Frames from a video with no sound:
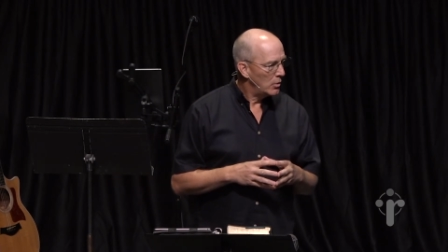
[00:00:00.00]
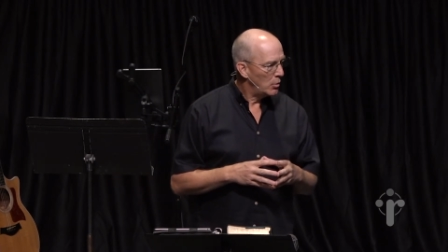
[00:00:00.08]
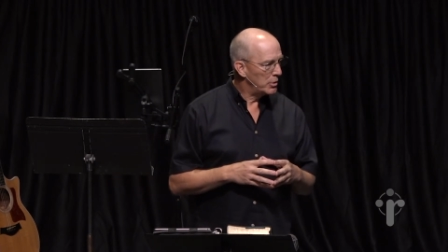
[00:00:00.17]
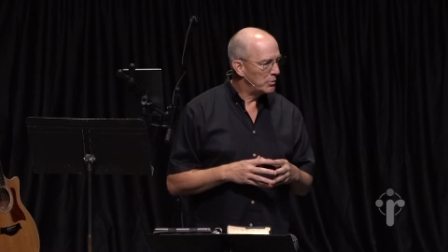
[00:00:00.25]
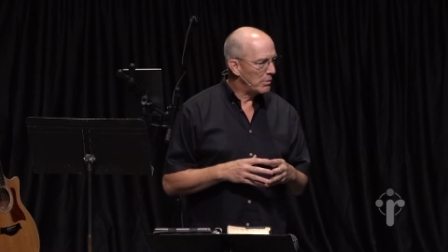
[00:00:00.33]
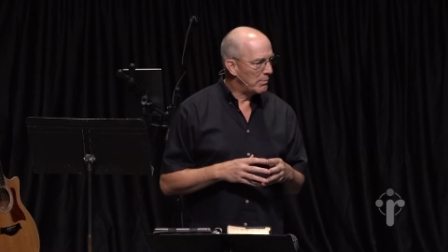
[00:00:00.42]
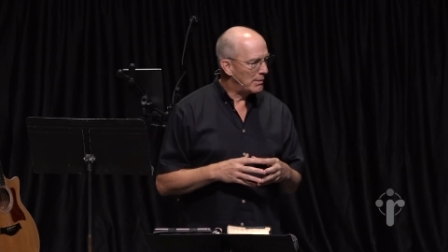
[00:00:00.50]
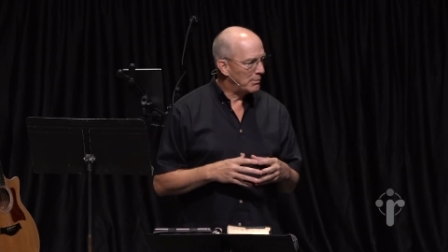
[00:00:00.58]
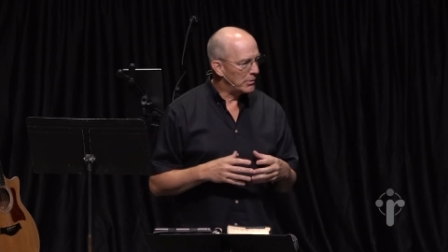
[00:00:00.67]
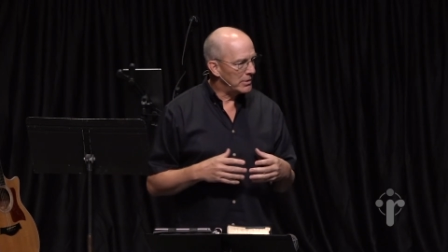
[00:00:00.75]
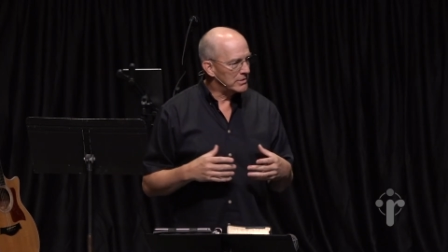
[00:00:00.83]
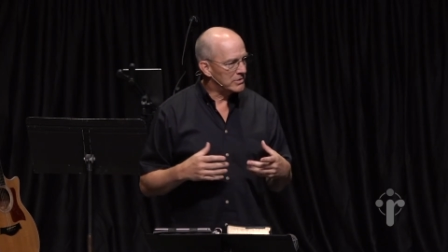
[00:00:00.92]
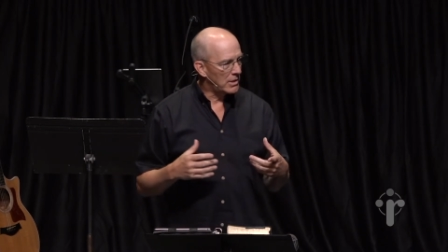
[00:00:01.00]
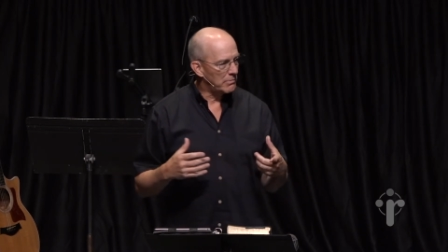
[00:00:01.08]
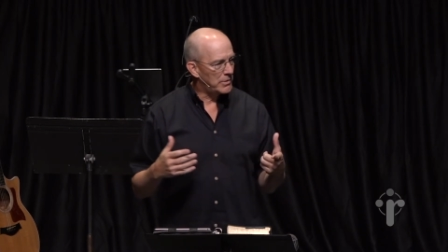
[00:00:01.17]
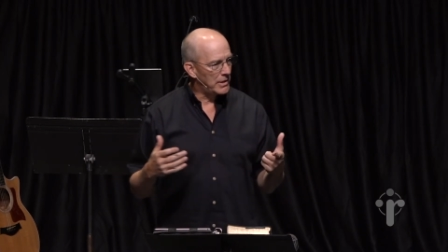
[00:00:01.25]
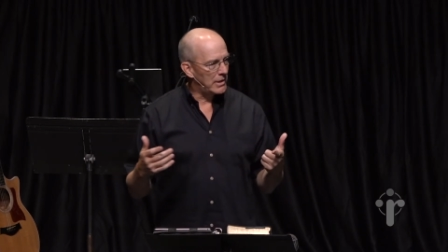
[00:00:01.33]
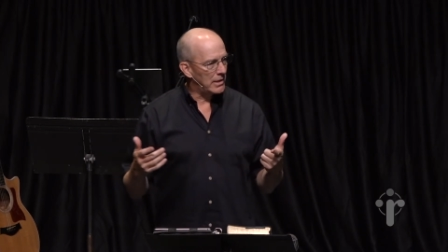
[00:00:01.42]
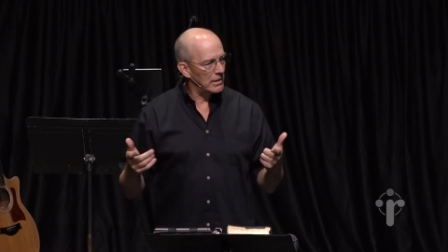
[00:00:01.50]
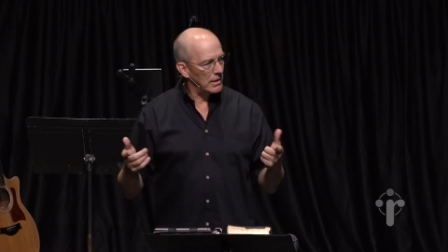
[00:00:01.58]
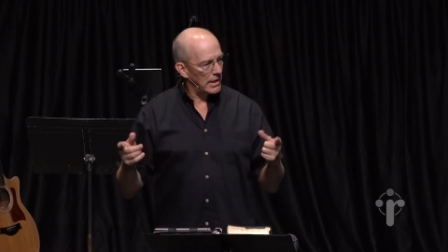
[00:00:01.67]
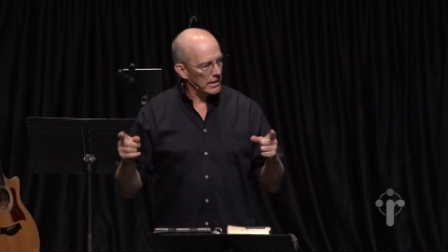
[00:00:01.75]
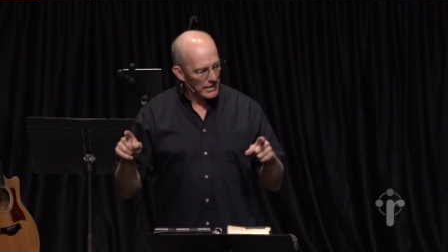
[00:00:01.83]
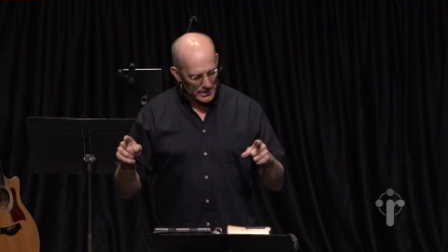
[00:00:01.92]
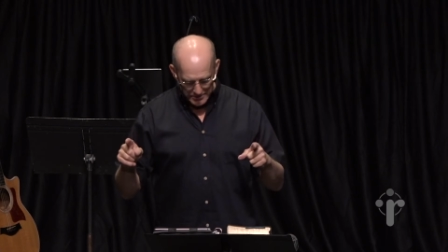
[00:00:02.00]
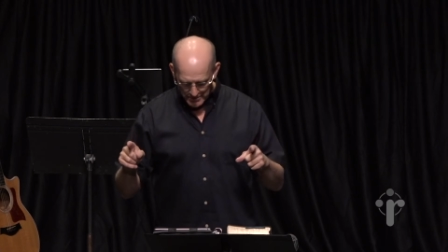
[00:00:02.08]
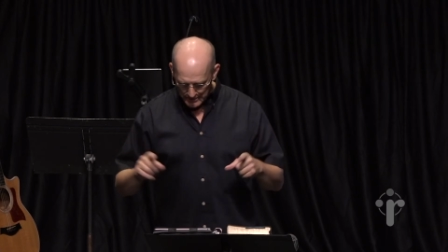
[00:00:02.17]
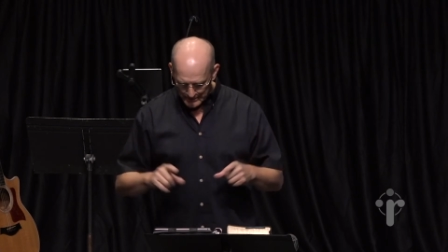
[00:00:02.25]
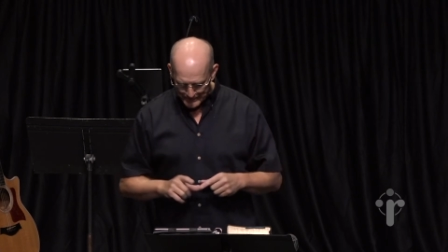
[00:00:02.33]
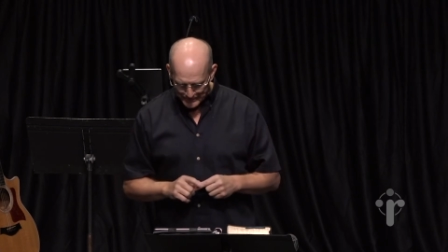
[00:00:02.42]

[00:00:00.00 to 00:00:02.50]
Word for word: would remember it something like this.